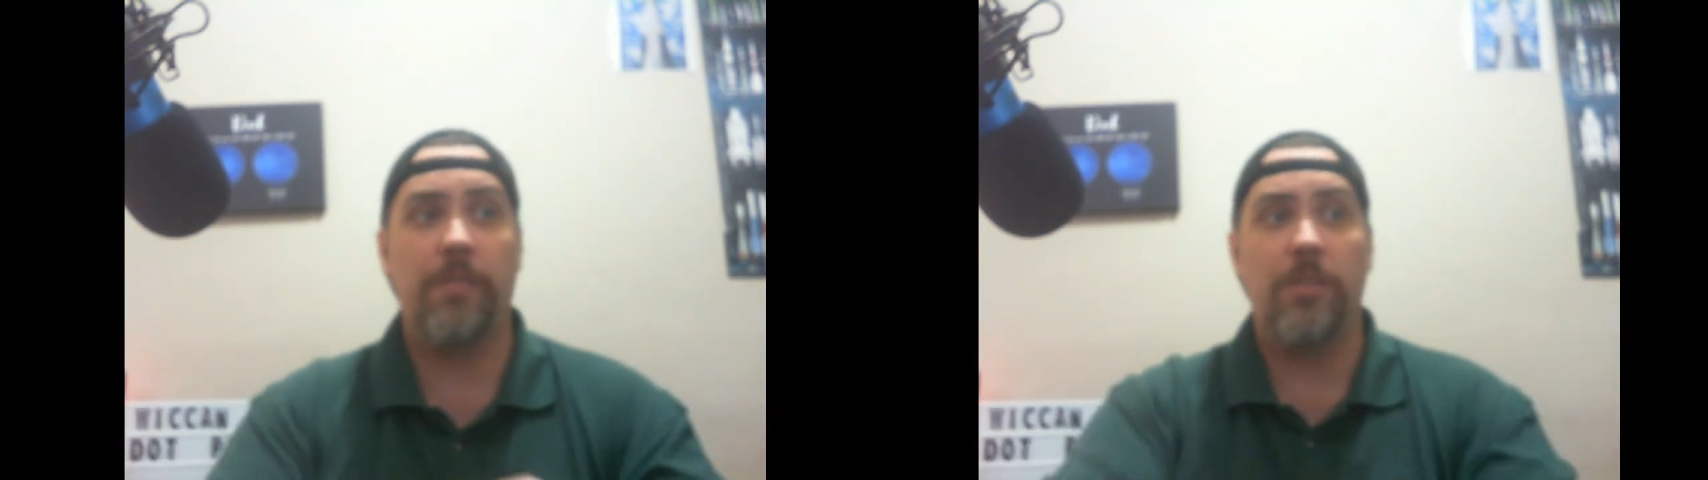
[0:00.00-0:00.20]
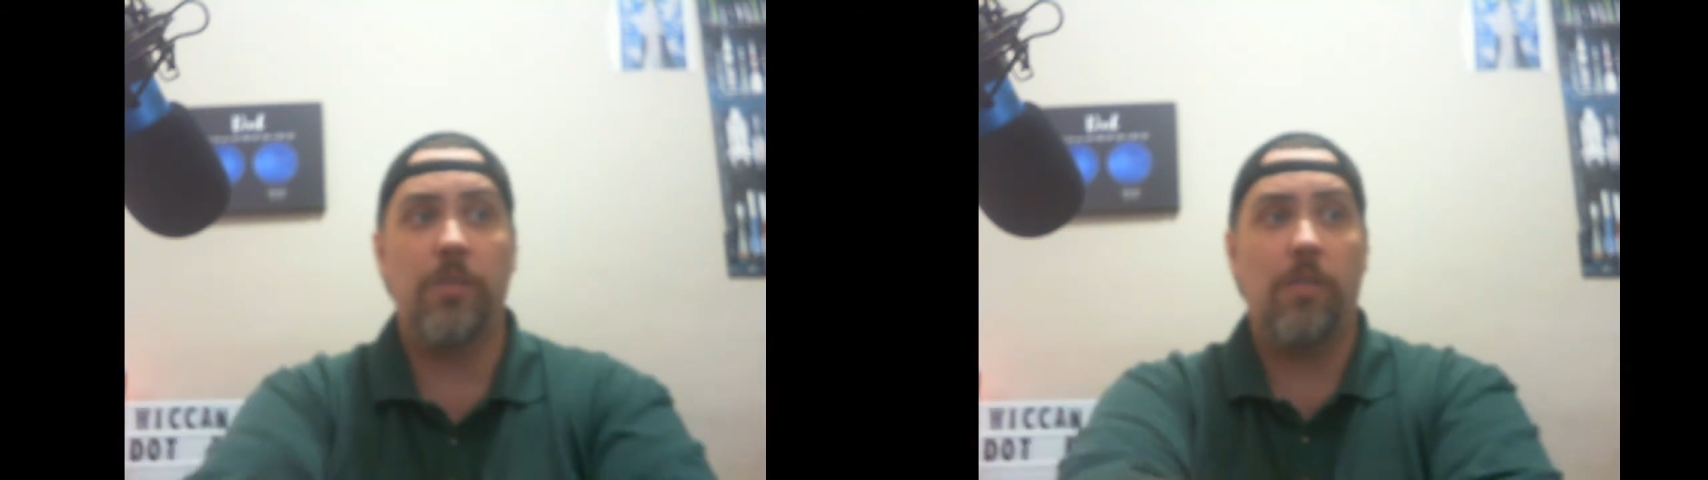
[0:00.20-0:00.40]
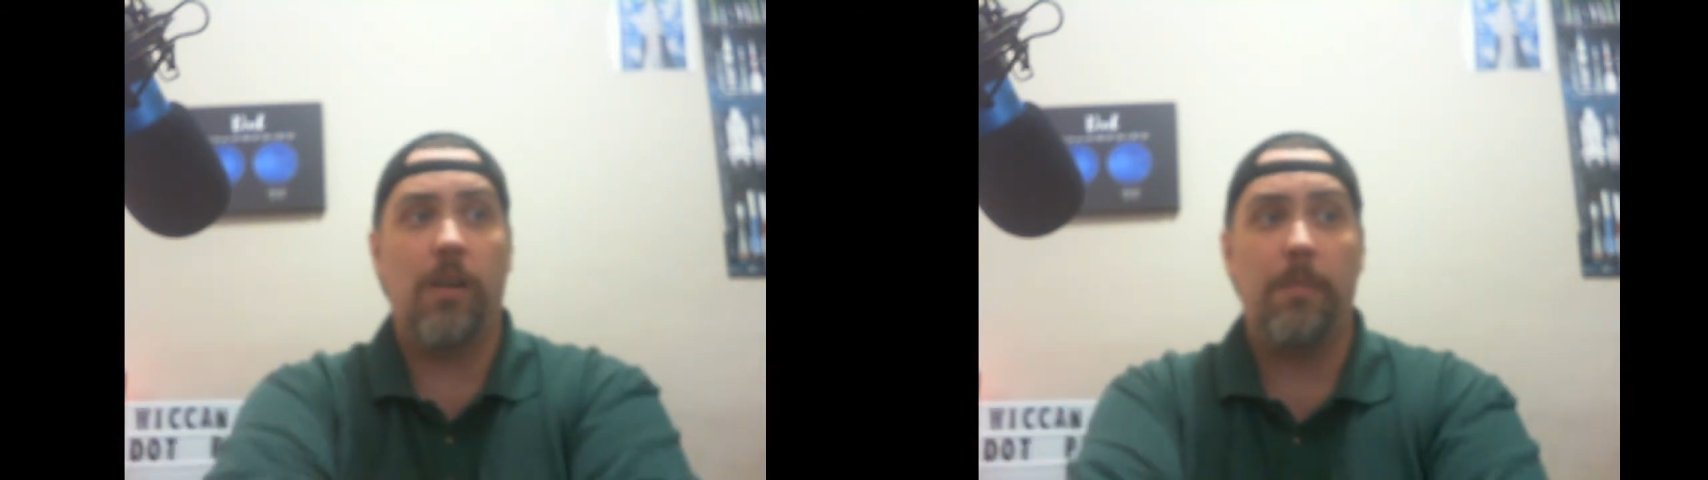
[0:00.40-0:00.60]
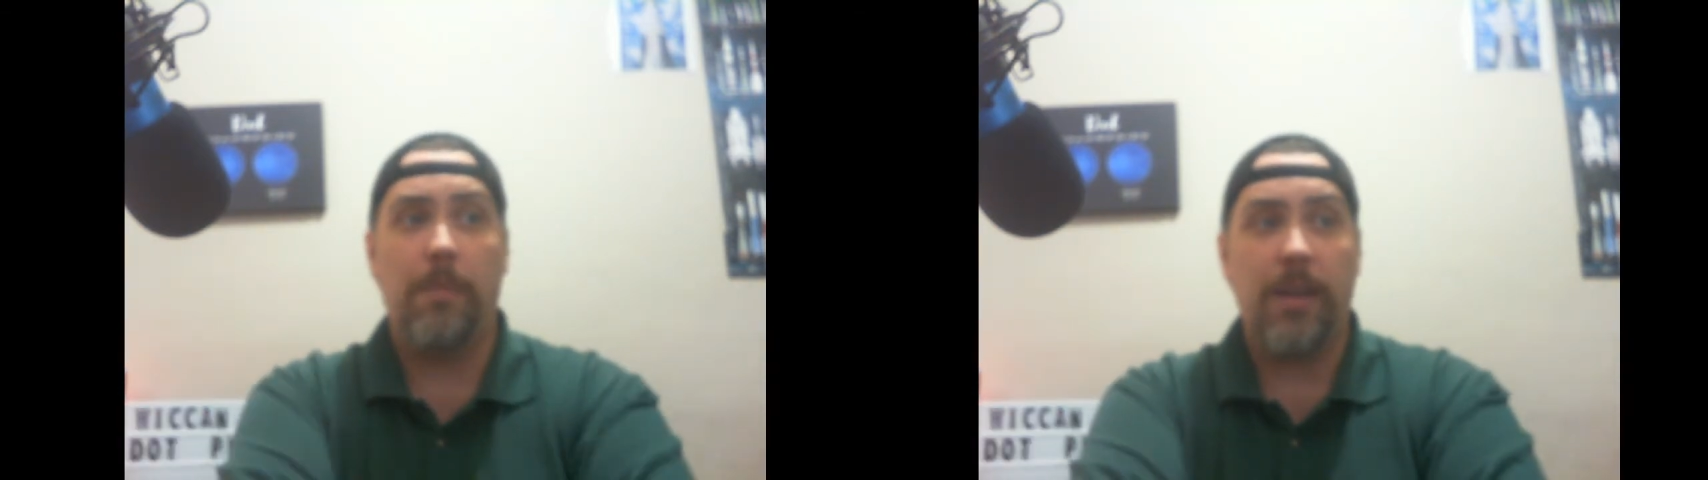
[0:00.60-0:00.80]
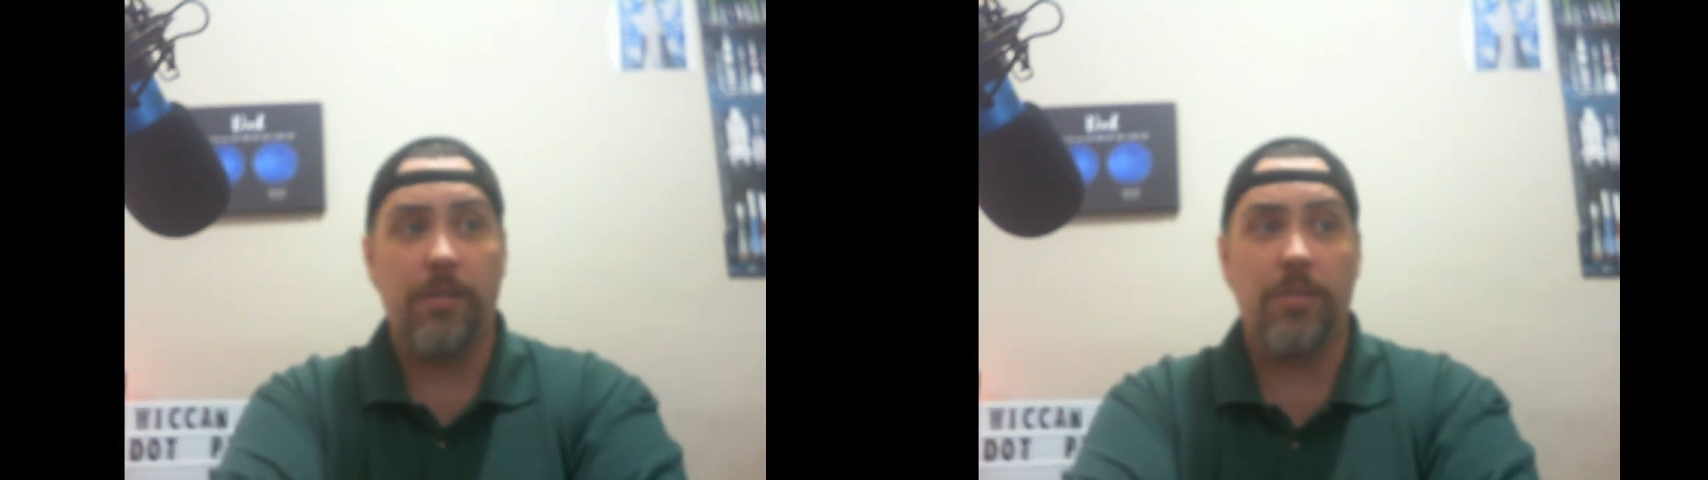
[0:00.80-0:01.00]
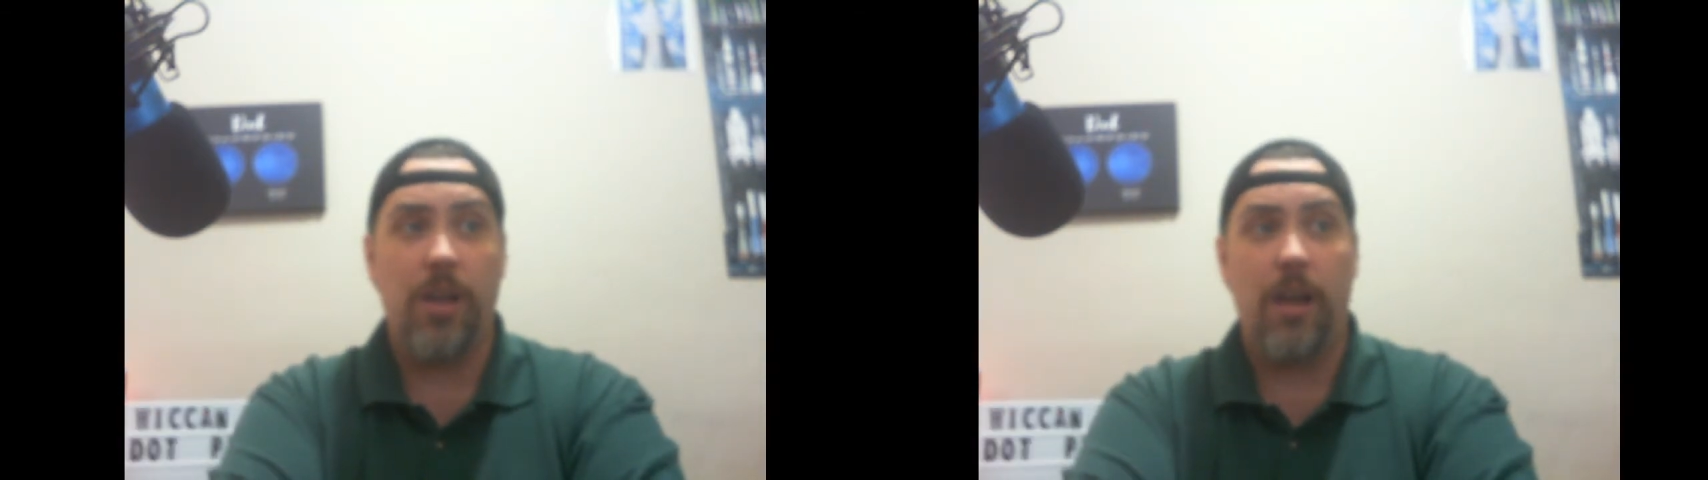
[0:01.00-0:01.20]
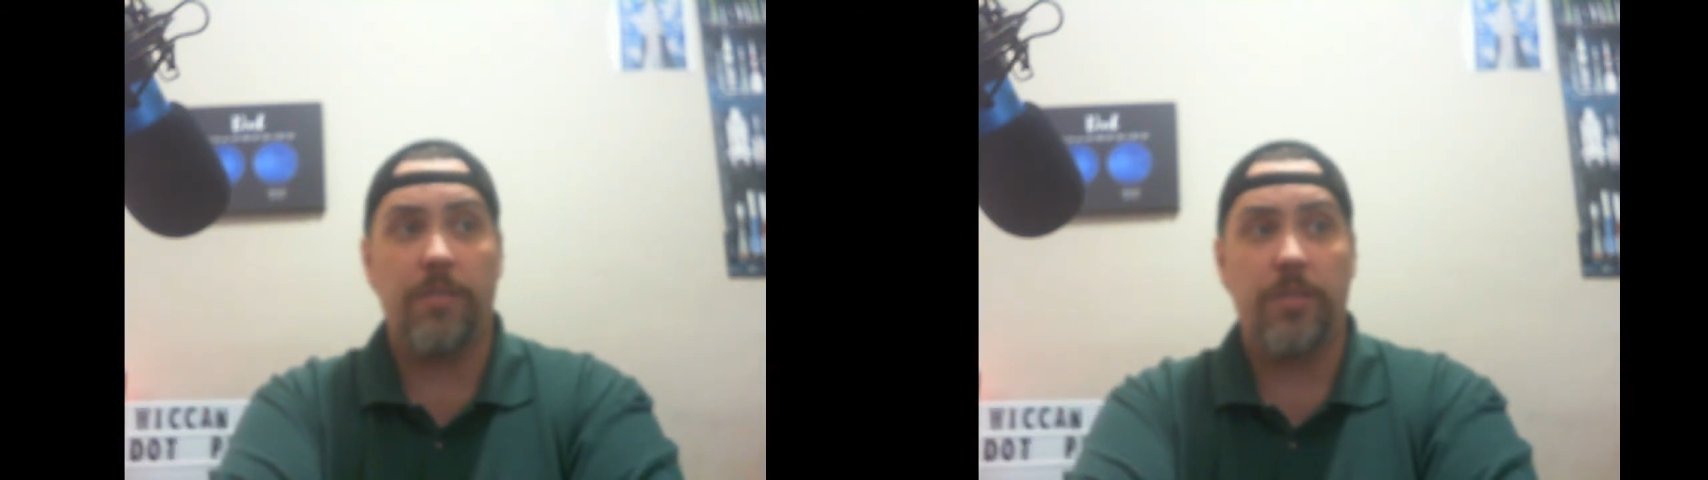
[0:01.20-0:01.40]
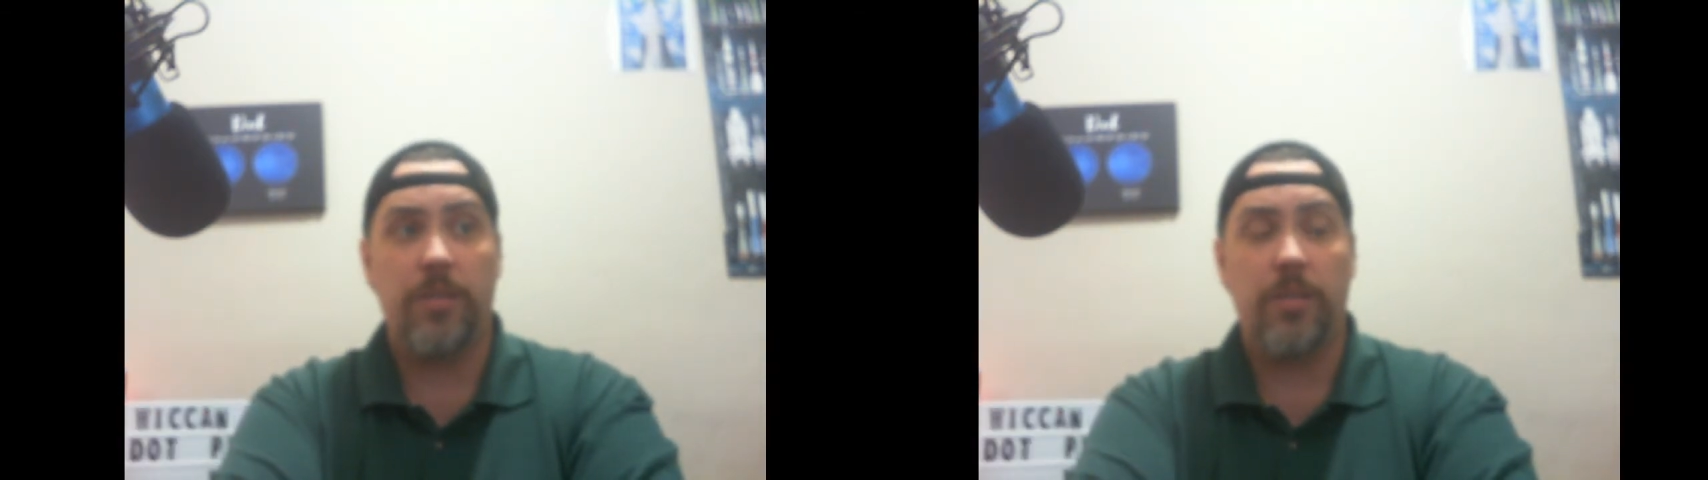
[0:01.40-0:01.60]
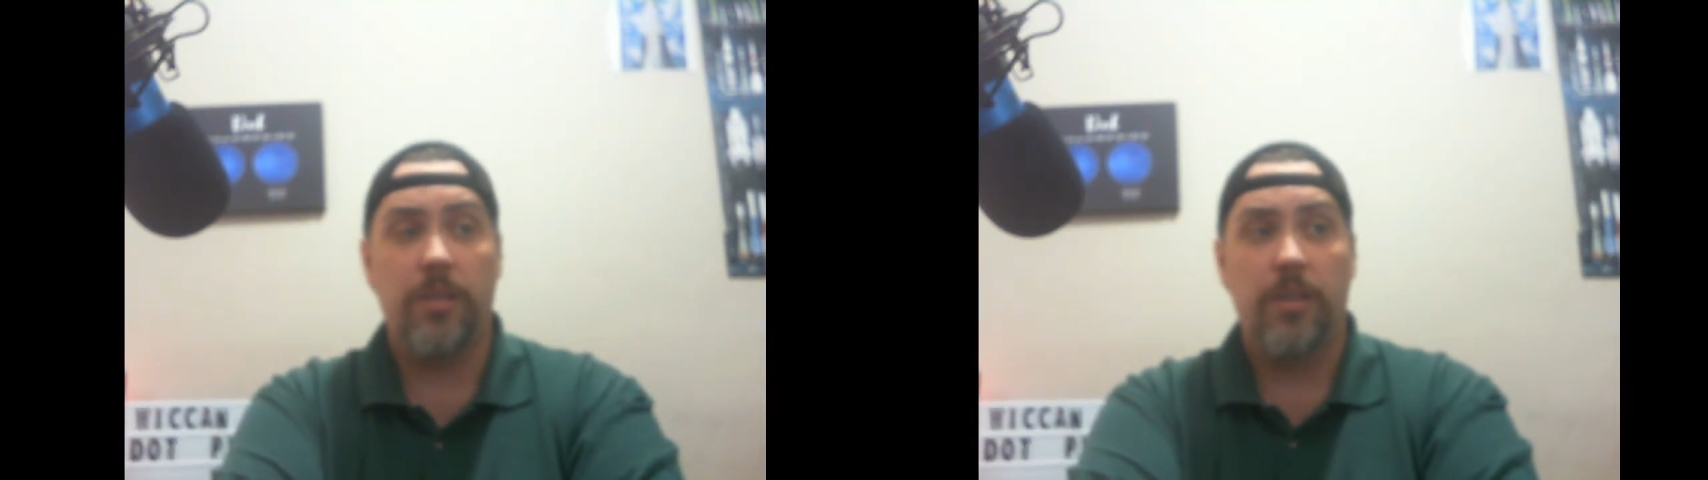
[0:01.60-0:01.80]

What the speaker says: friends over on Microsoft's.